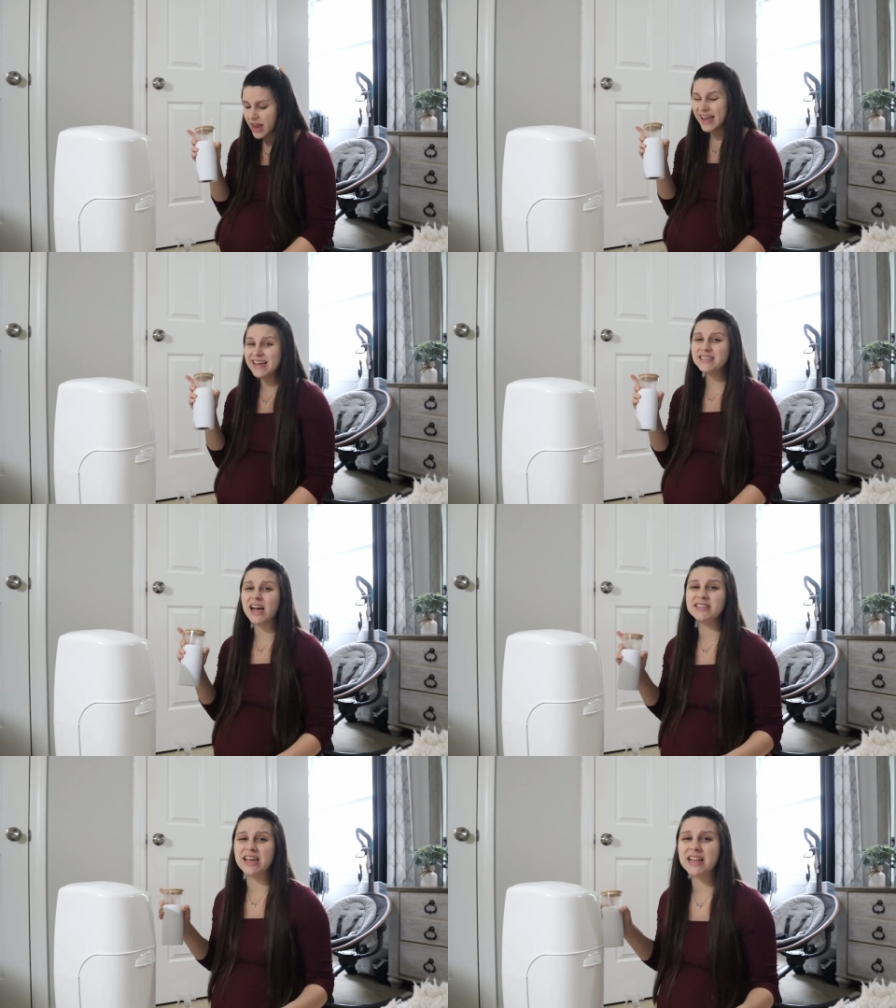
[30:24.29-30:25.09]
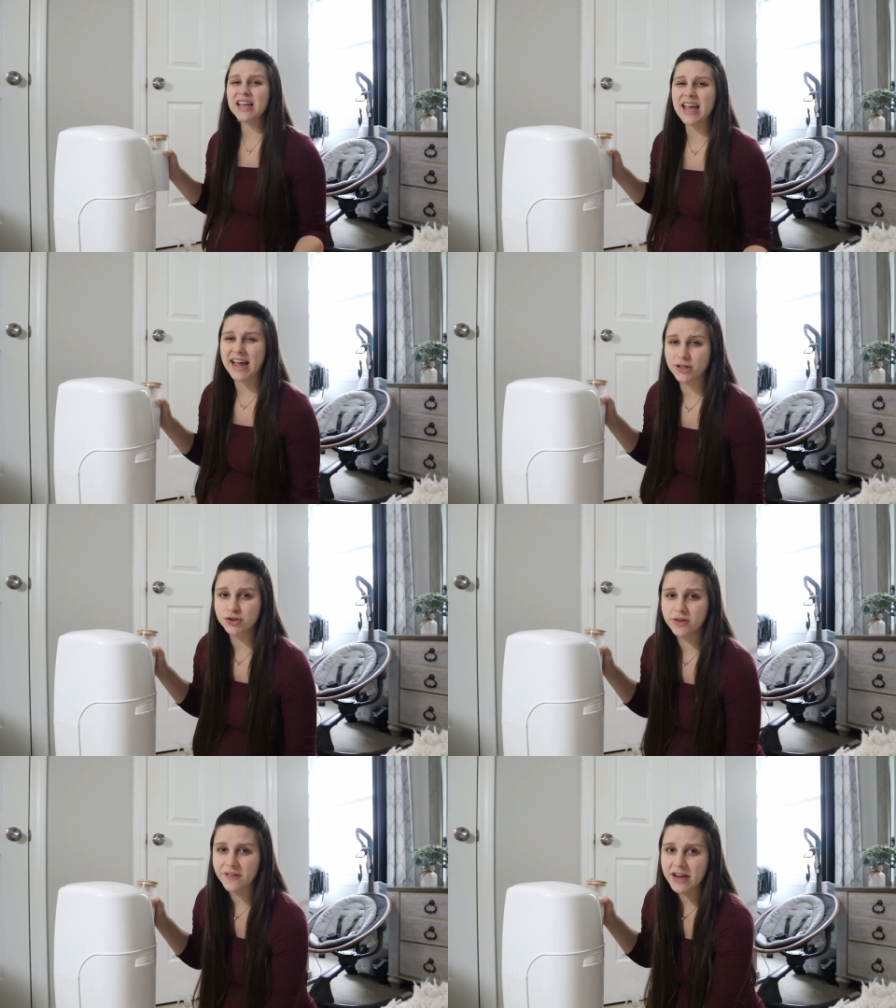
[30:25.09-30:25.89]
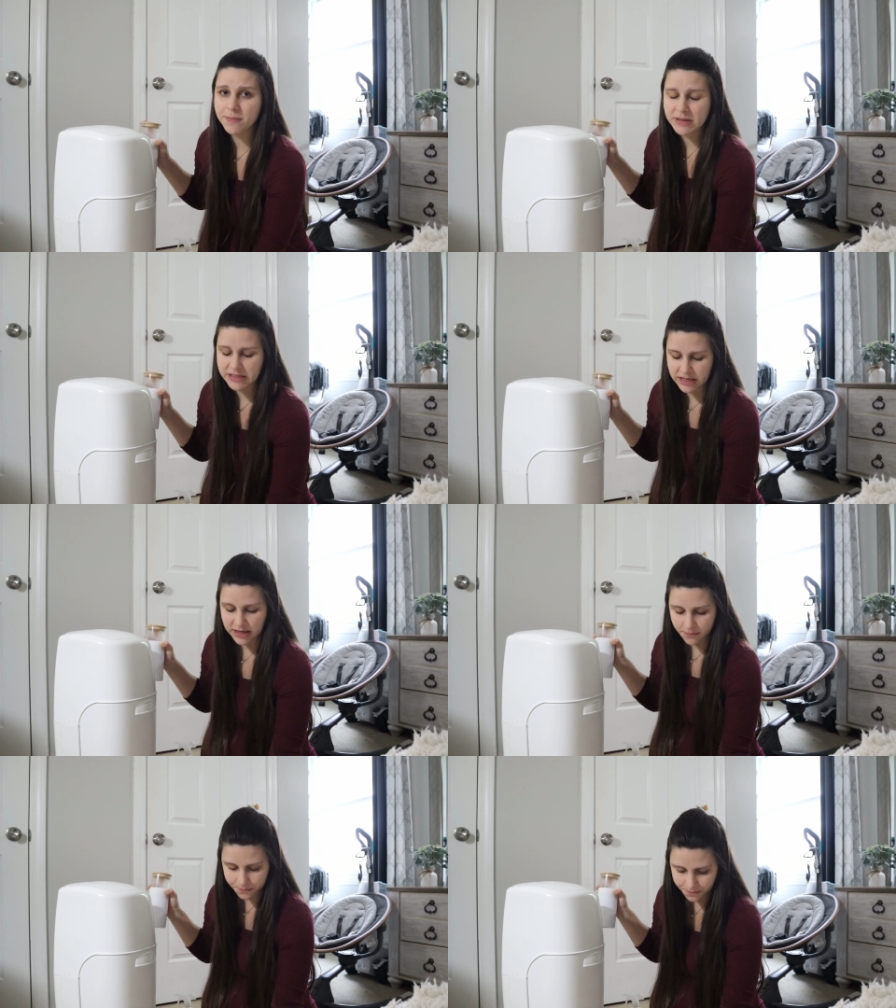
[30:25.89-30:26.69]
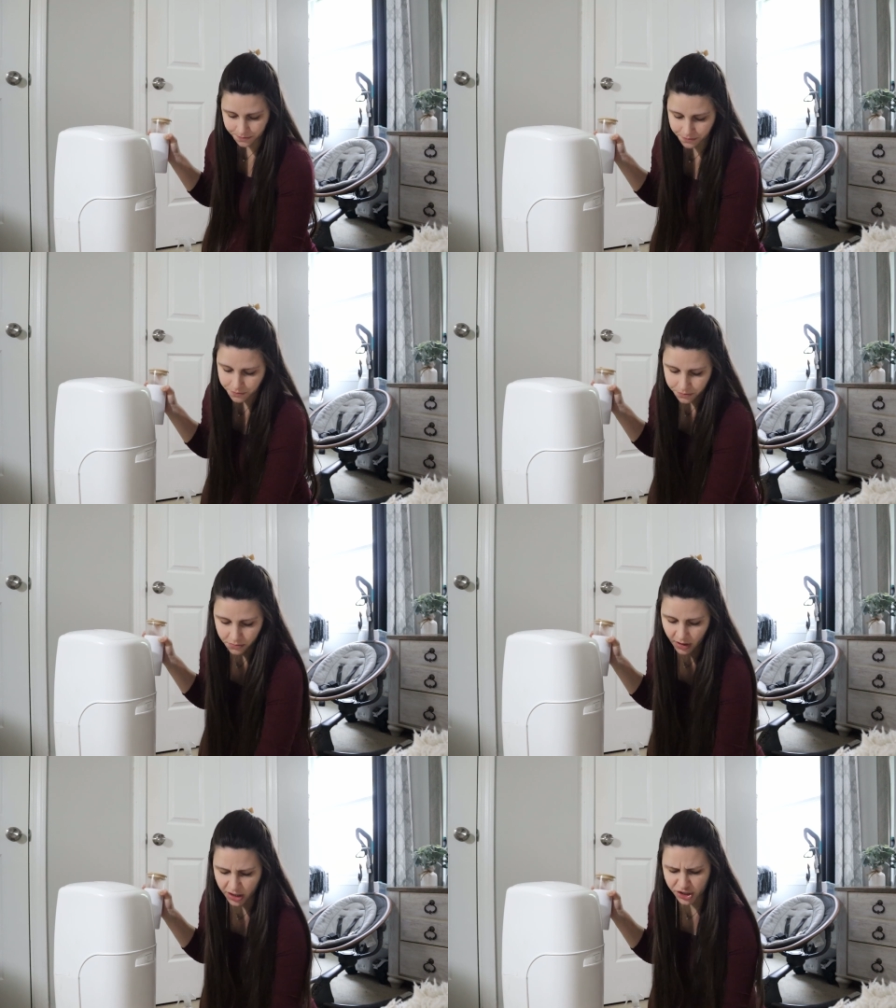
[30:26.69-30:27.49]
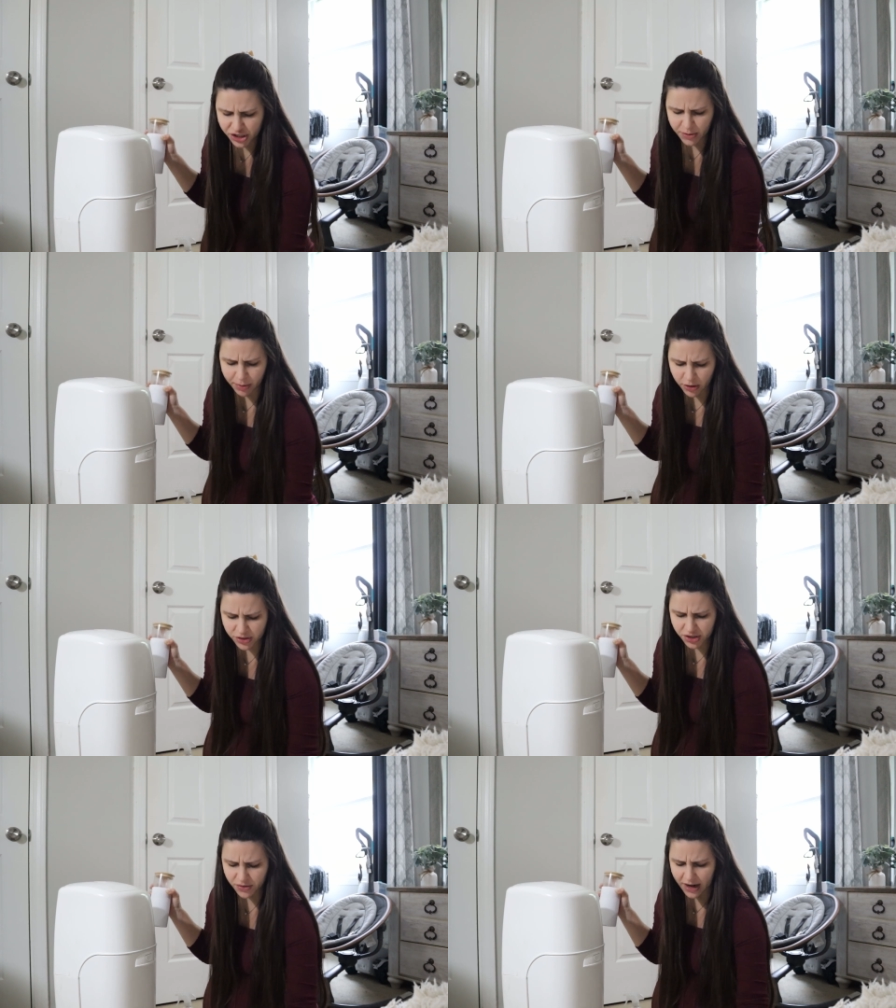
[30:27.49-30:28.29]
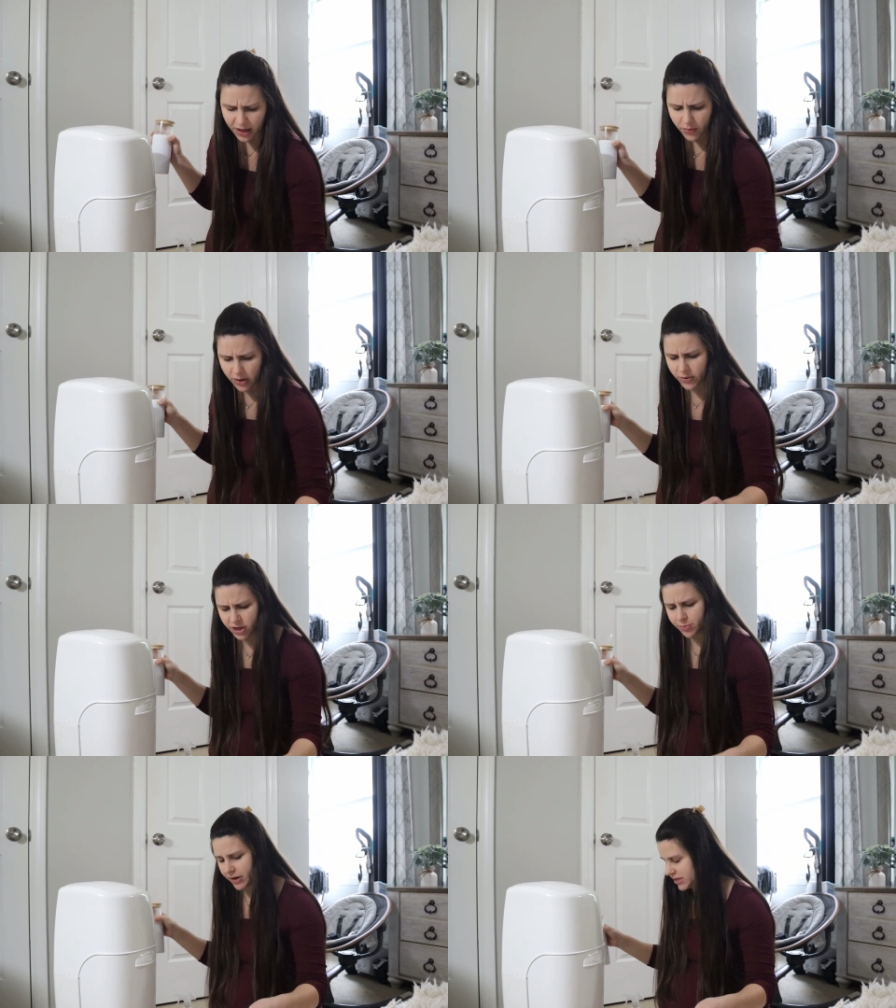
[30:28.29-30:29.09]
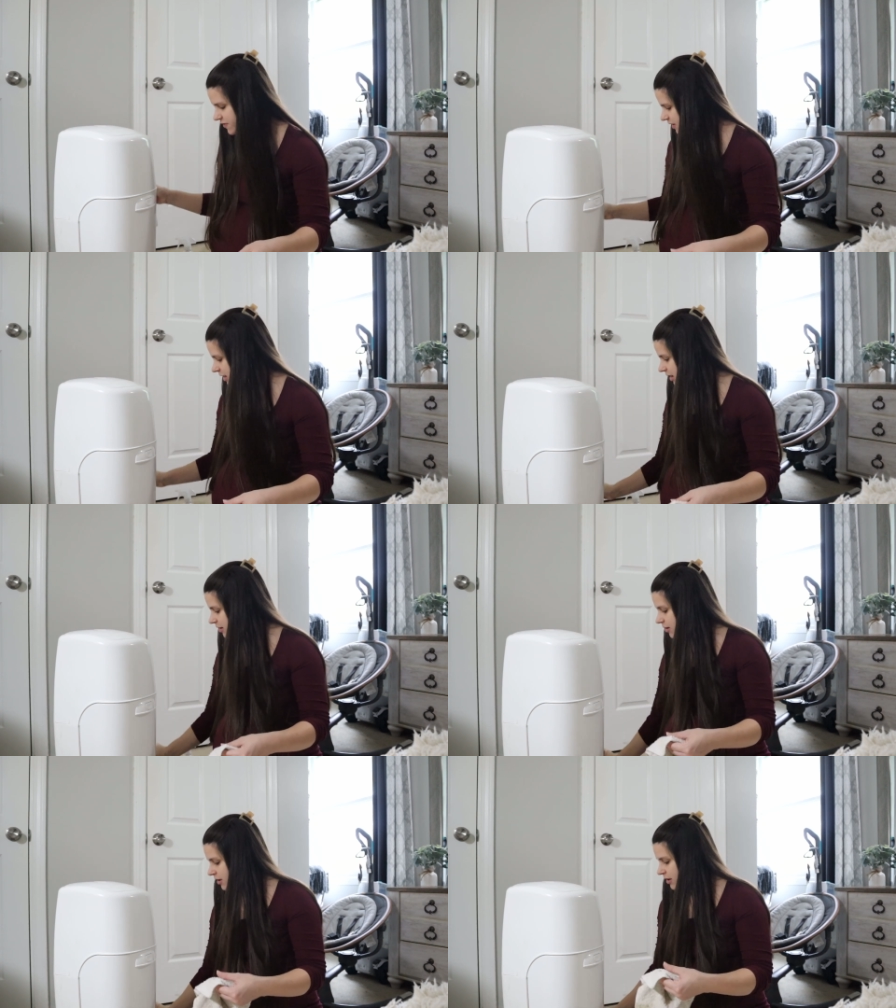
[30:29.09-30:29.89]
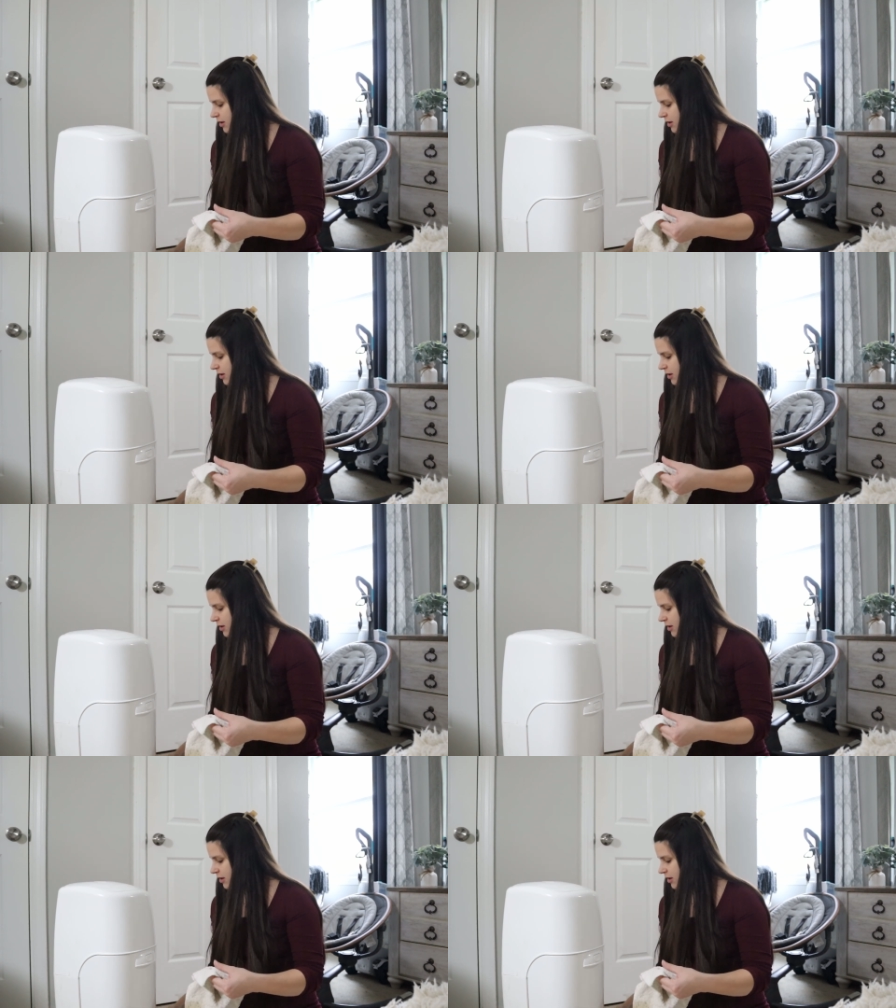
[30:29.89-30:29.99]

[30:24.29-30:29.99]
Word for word: And I take like extra vitamin D. You're supposed to anyway when you're breastfeeding